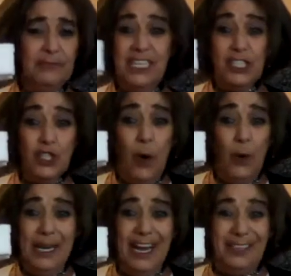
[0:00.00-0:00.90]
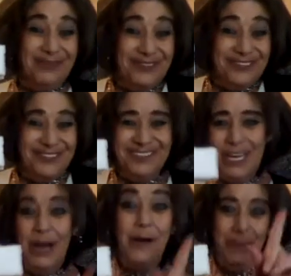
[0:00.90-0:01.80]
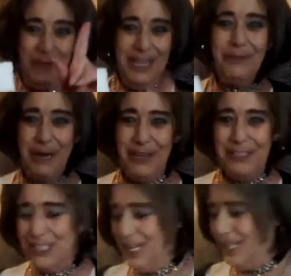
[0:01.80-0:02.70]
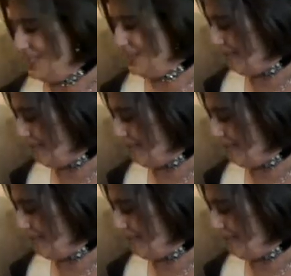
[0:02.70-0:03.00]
This is all we need. Wait till I show you this.